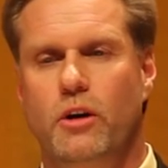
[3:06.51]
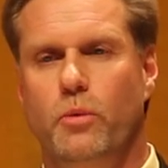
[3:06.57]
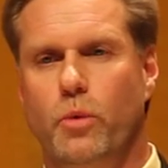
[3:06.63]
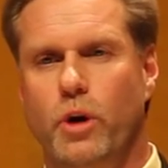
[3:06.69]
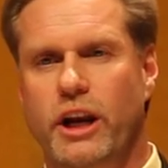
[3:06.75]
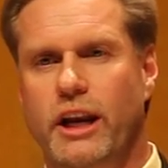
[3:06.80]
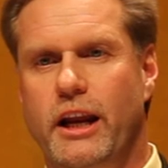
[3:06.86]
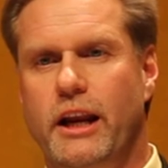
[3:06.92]

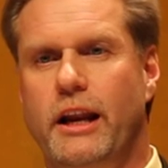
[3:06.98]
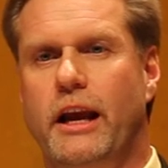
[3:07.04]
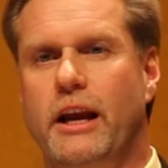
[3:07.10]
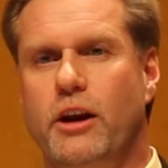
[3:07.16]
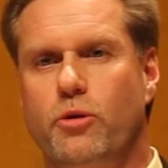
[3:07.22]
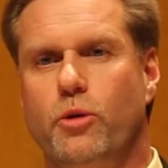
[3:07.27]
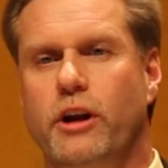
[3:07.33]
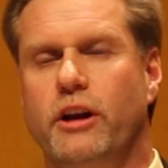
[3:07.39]
We
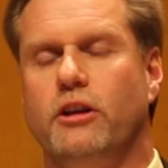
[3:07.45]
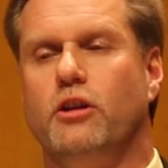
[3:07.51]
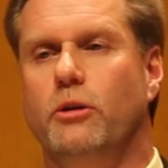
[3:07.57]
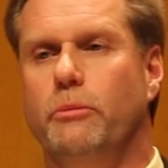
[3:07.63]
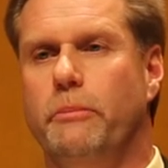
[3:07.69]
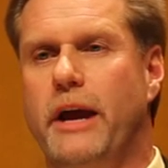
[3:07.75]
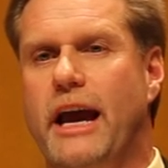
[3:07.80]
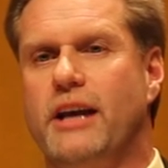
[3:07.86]
need a
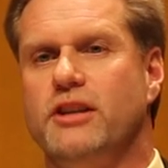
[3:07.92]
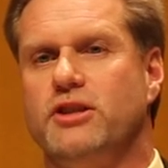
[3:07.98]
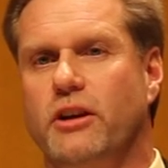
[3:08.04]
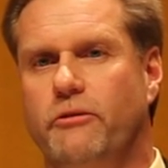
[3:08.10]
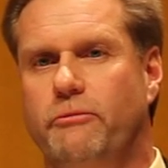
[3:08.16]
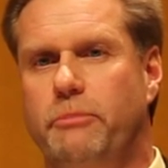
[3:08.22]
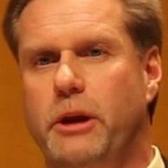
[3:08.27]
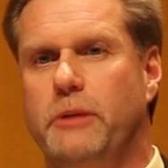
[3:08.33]
critical mass
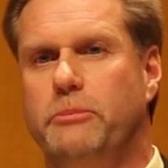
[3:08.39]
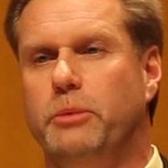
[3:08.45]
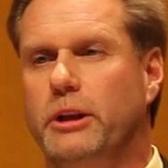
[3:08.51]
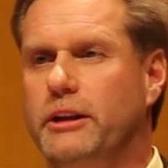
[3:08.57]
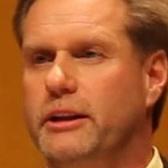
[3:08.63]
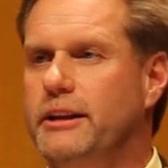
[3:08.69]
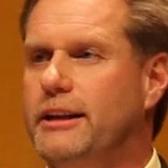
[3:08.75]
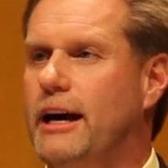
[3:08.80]
of people in